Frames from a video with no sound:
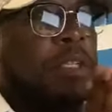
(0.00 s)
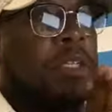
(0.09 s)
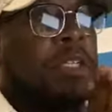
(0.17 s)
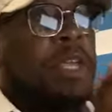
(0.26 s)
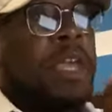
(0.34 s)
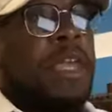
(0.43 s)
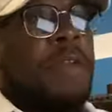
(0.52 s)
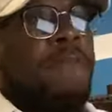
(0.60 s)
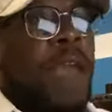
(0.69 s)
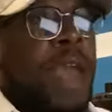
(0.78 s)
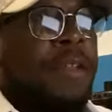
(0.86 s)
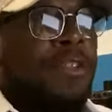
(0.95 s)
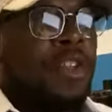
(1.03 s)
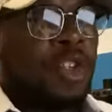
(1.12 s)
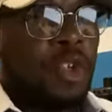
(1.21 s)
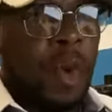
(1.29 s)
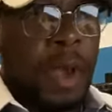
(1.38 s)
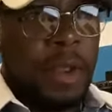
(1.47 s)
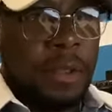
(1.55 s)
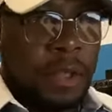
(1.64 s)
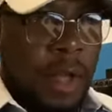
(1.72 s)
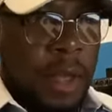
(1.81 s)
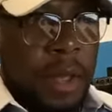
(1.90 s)
to take advantage and
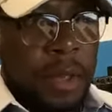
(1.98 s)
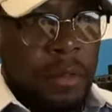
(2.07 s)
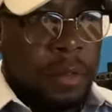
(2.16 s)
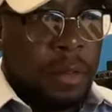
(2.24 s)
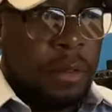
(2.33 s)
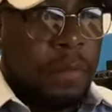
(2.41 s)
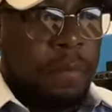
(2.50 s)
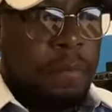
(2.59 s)
strategize